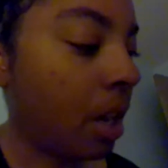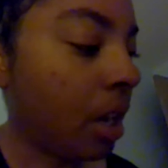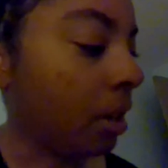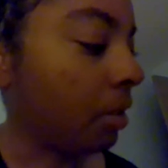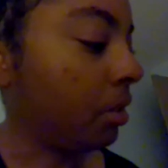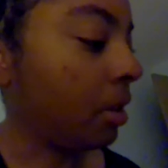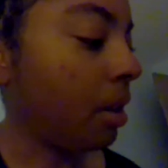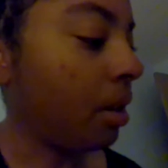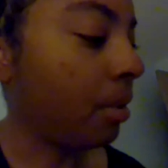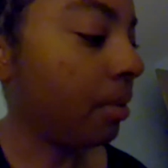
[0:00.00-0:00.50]

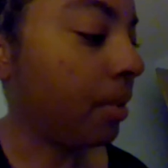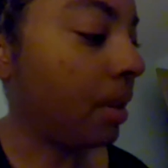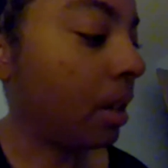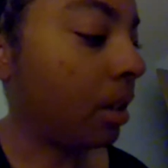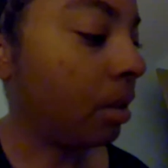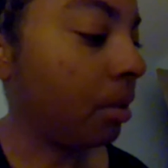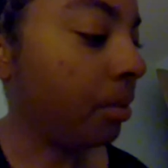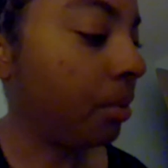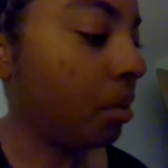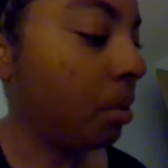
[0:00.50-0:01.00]
As they are
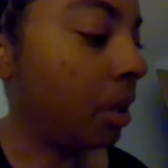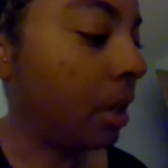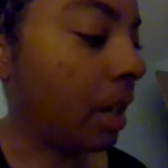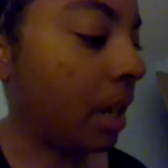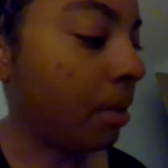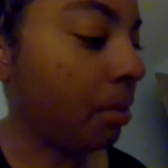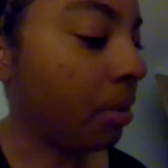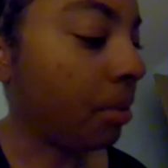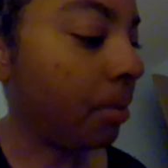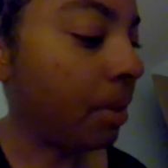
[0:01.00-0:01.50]
fond of food and
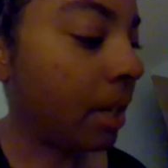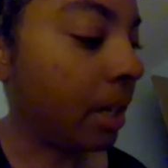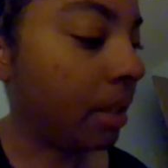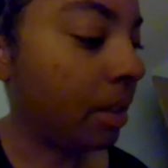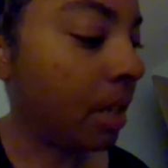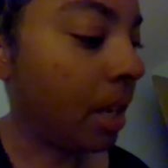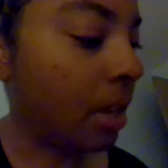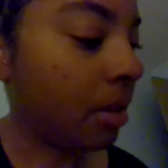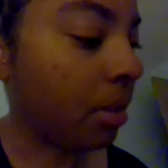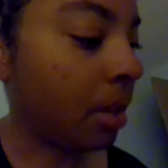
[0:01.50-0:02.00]
have
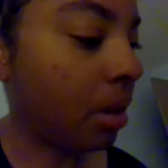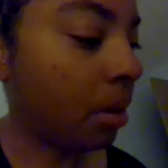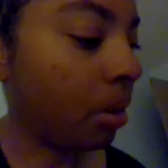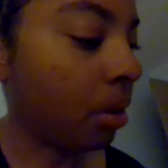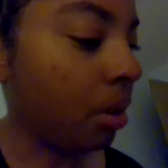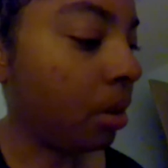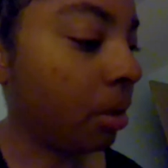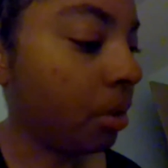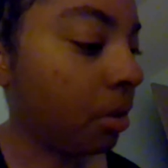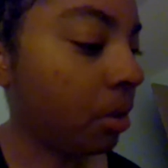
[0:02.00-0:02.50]
refined taste, they
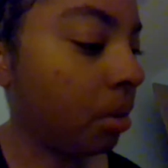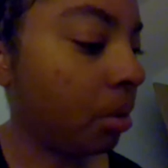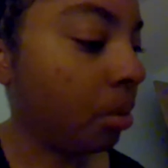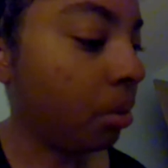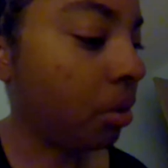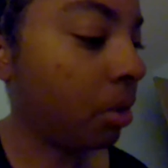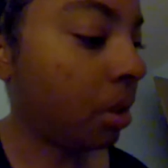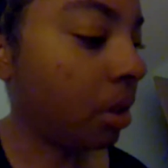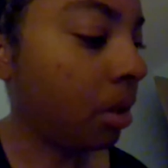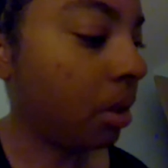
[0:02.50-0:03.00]
also